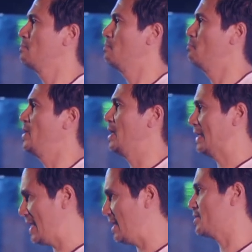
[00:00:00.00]
beyond
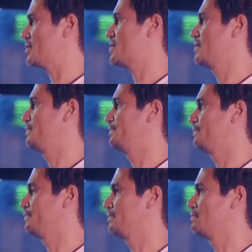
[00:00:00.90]
kings
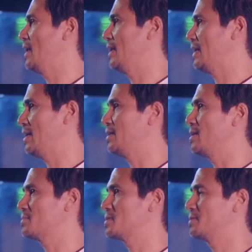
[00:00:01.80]
and
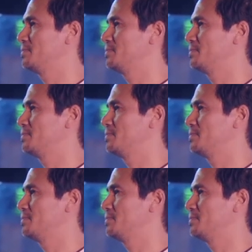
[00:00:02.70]
kingdoms.